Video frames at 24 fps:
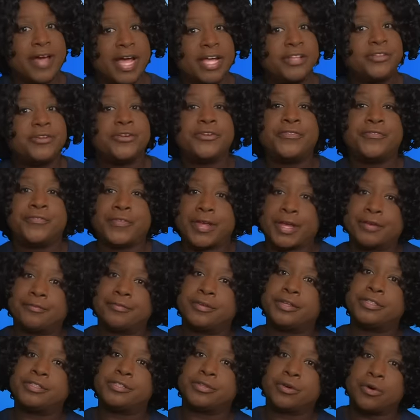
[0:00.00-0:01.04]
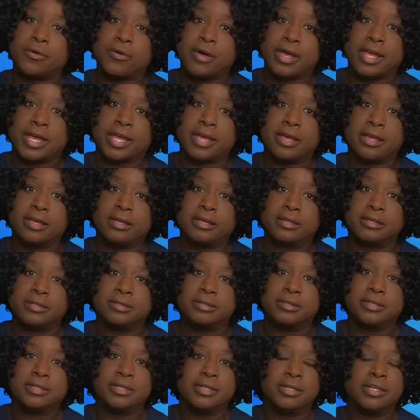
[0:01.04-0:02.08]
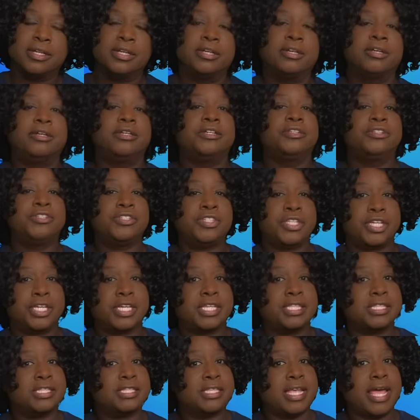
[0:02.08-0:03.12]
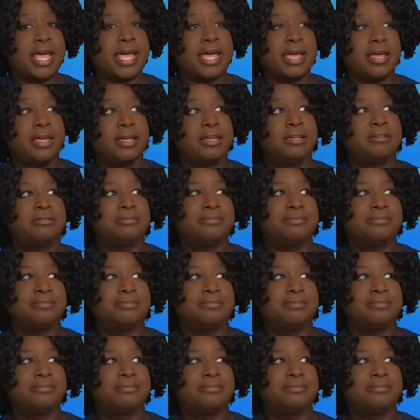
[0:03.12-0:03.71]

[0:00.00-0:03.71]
find her favorite toy. She can say,